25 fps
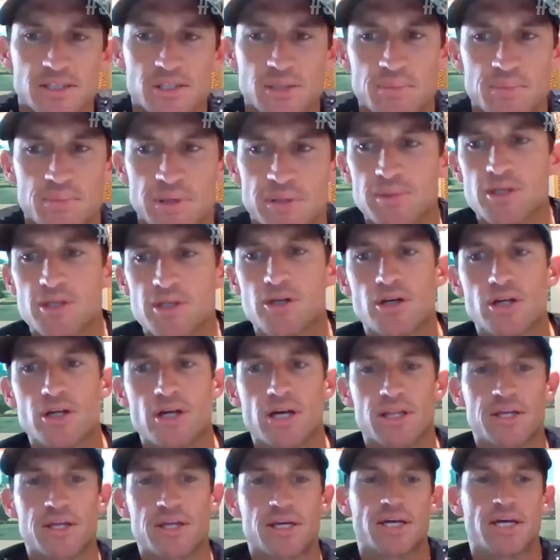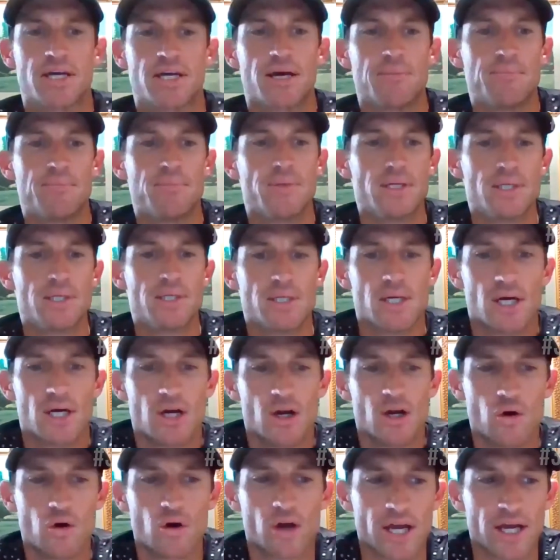discipline, really. I think
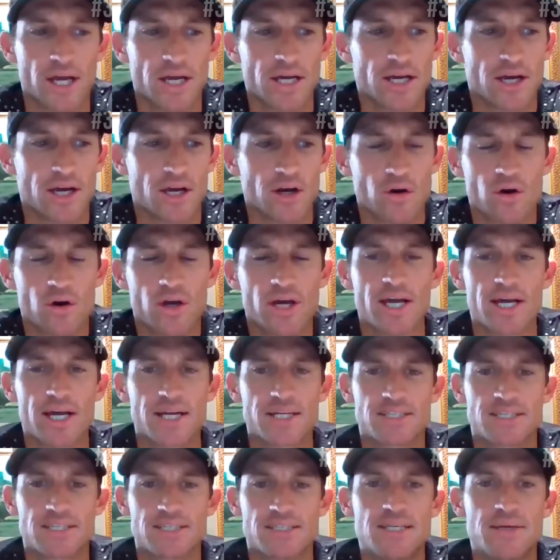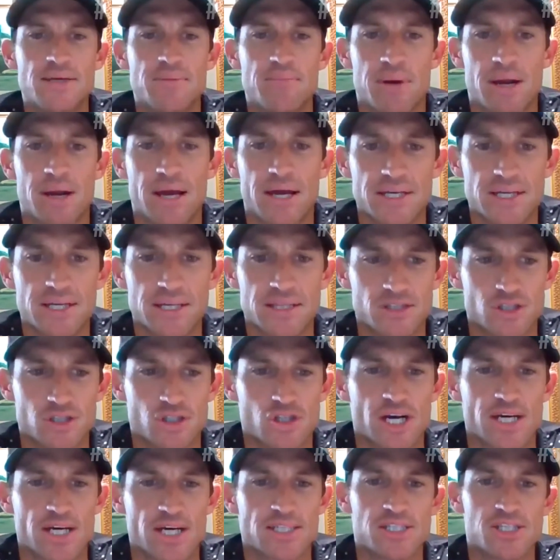looking at the team planning, the
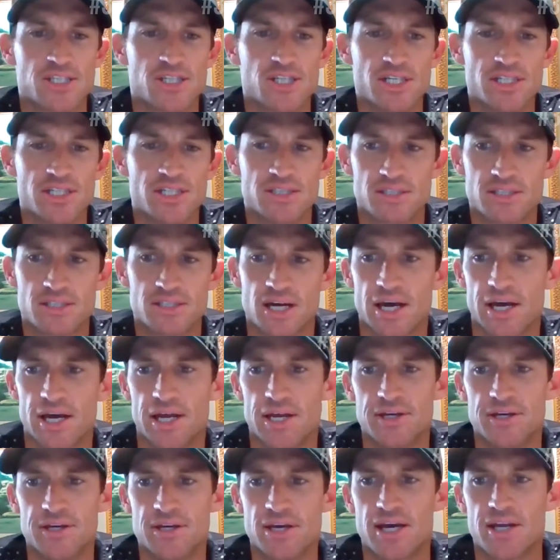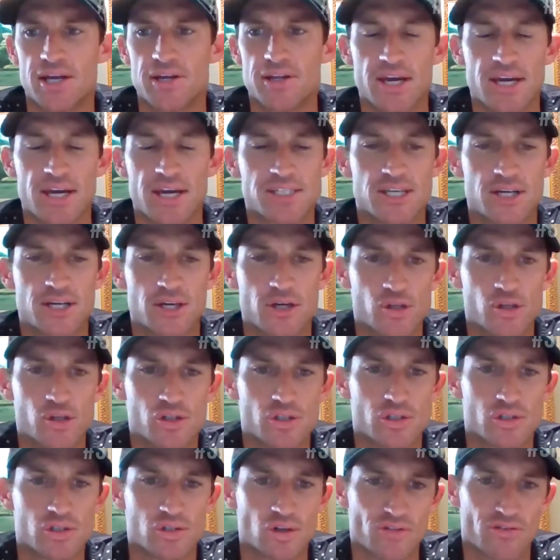strategies and the
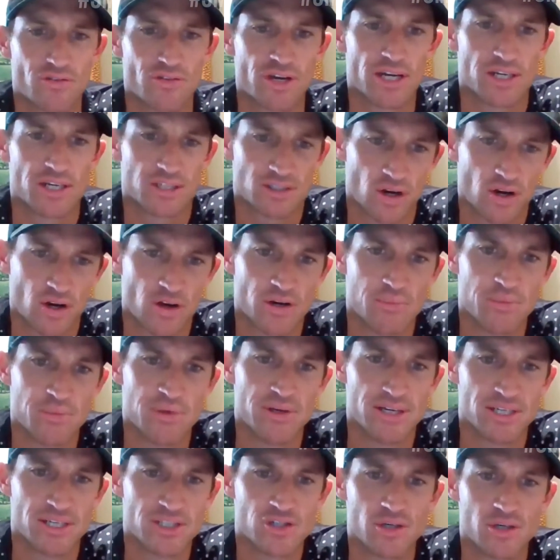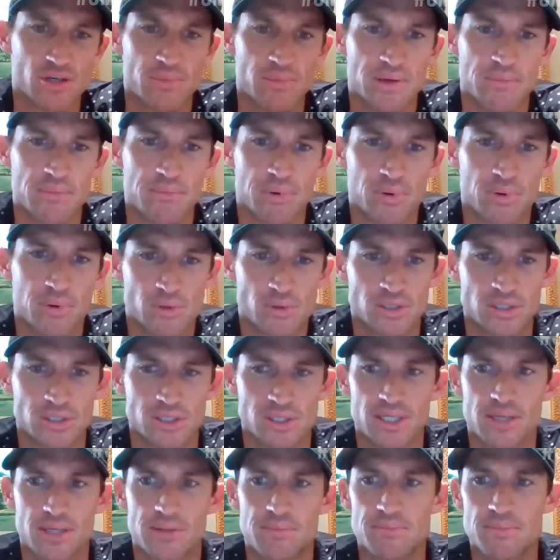executions of that are going to be extremely important.
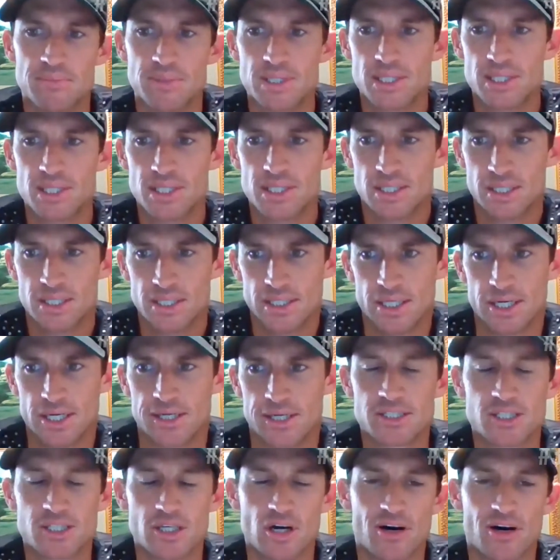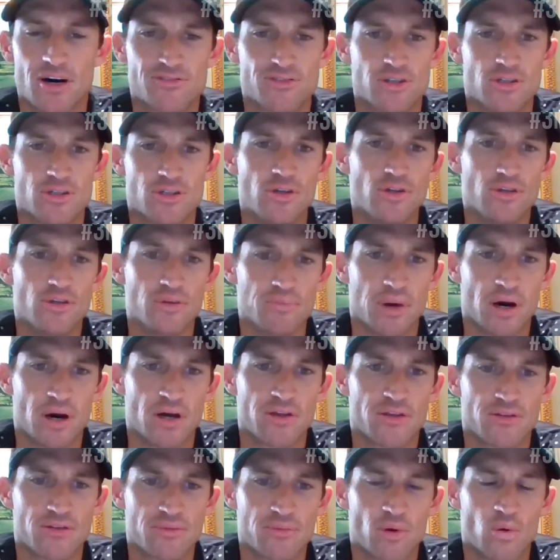It is an afternoon,
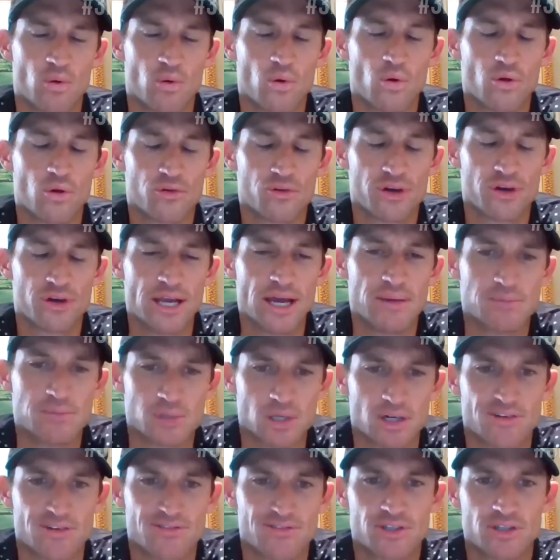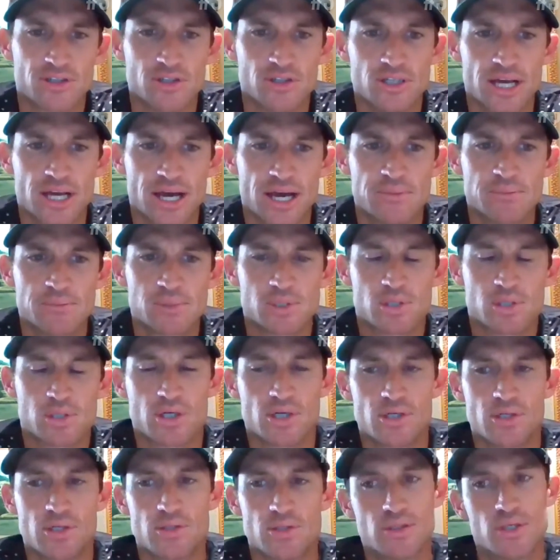all three games are afternoon games.
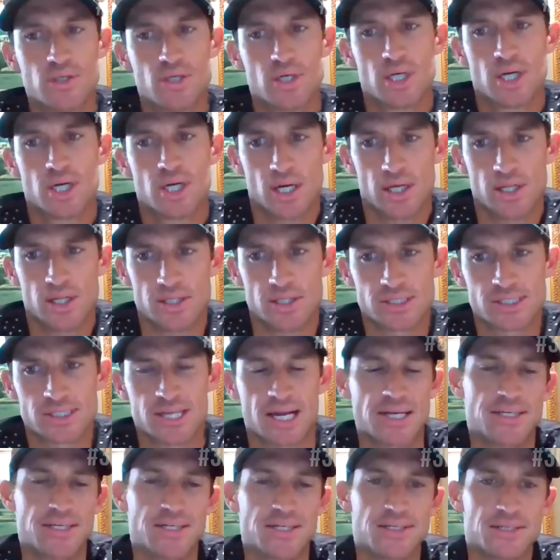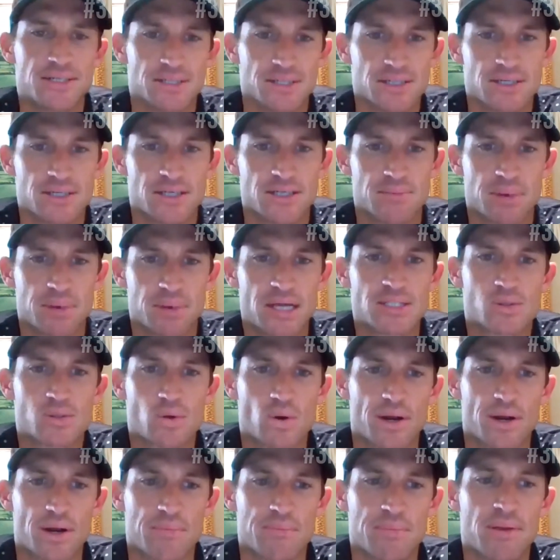So the sun plays
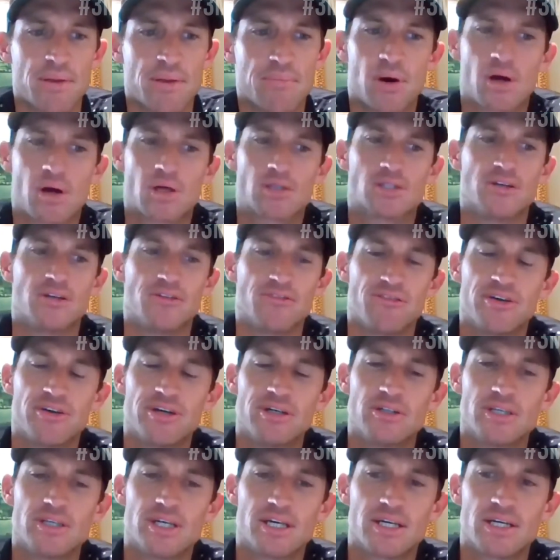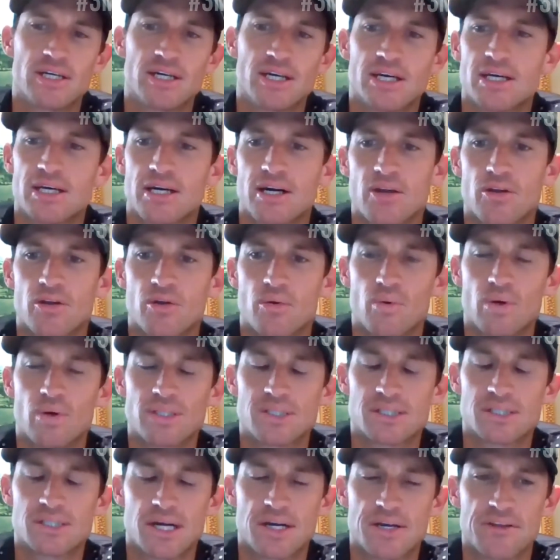quite a big part in fielding on the one
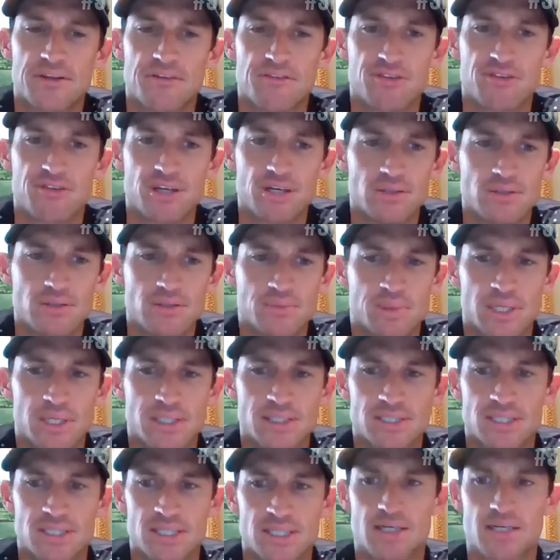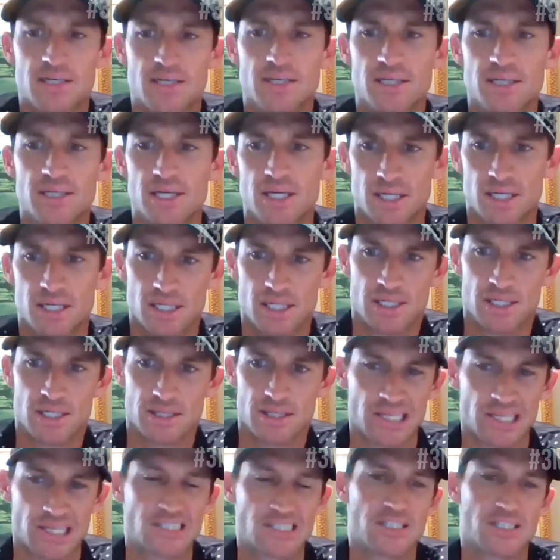side of the field, but
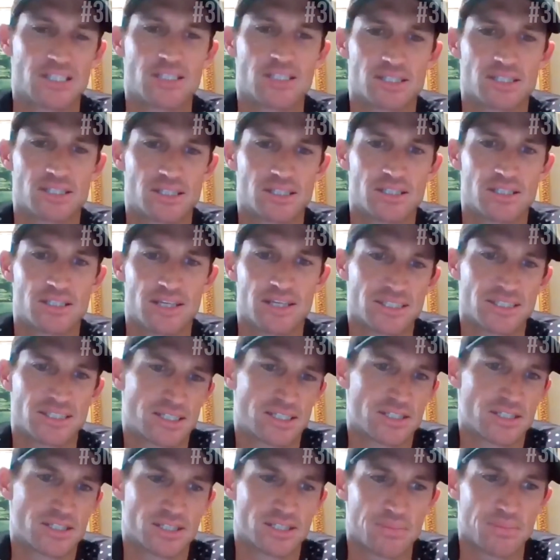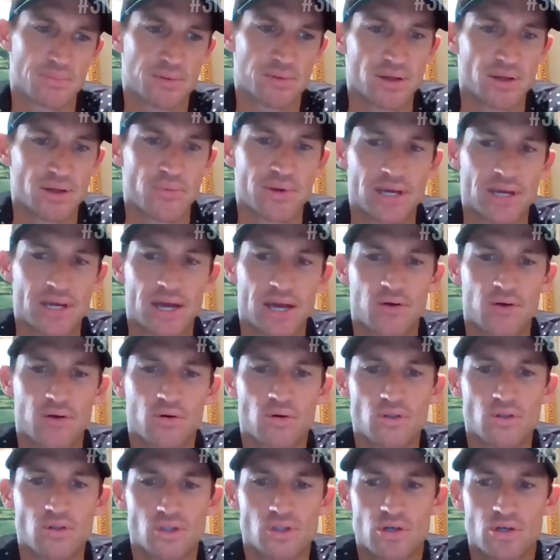that's just something that we cannot
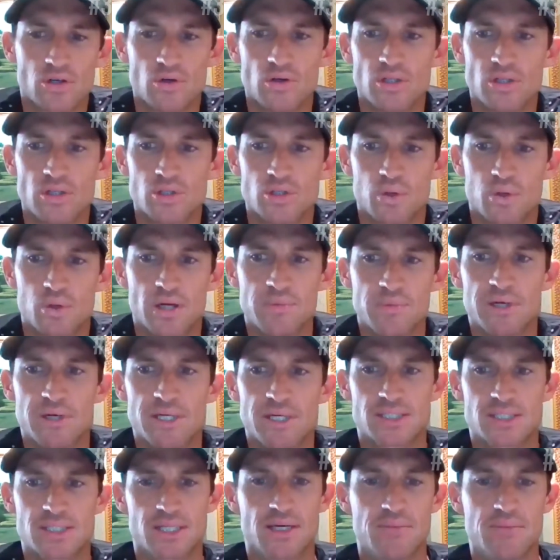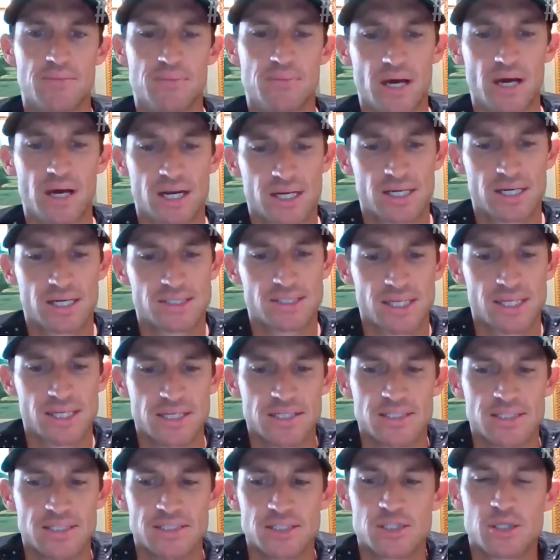control as well. But like I said,
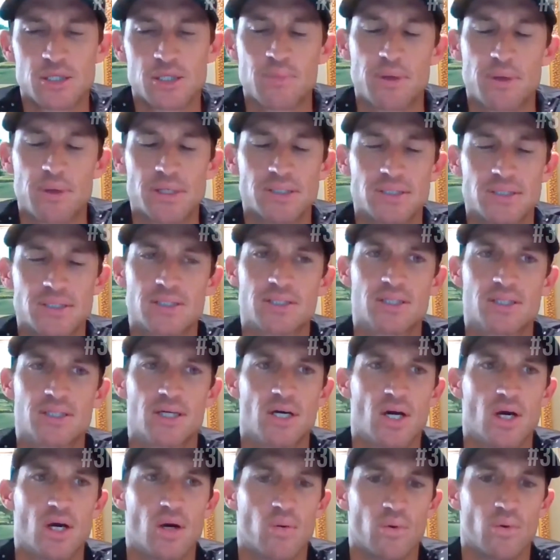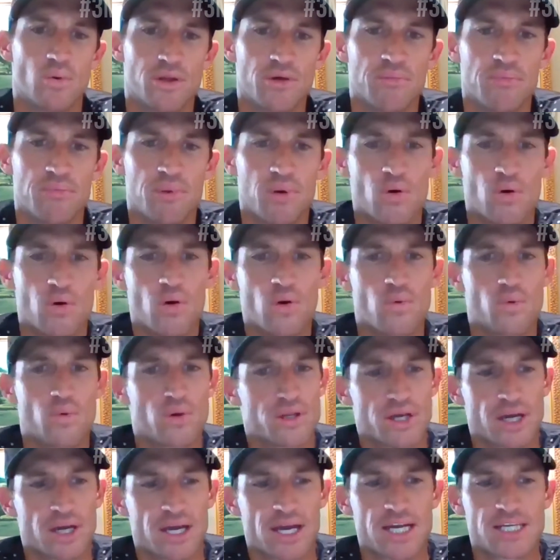the disciplines with the ball, with
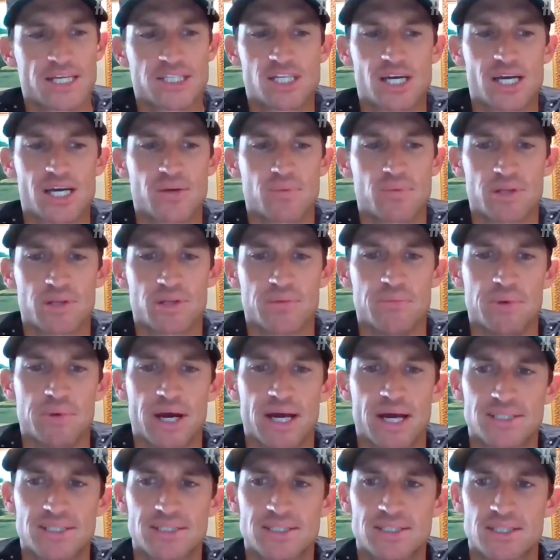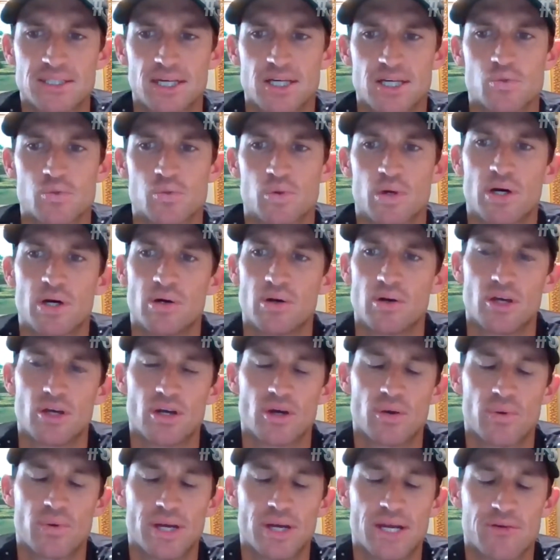the catching and with the bat as well, you
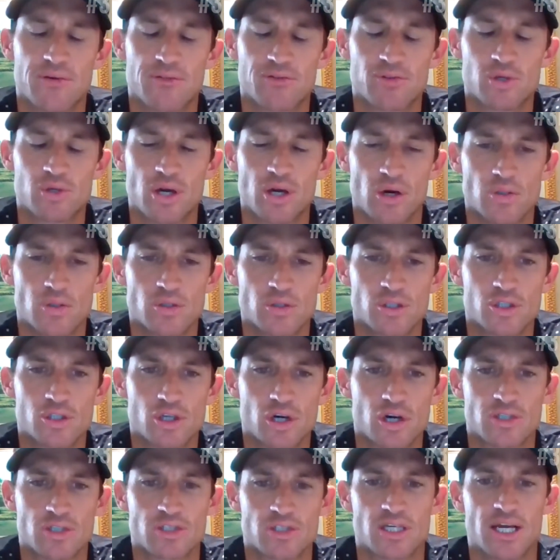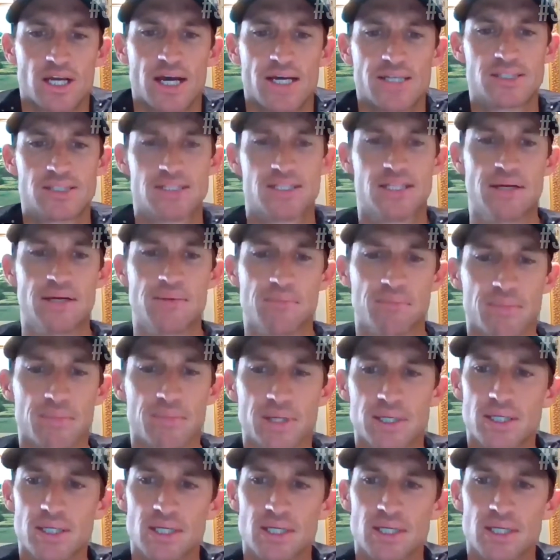know, we get off to a good start against them.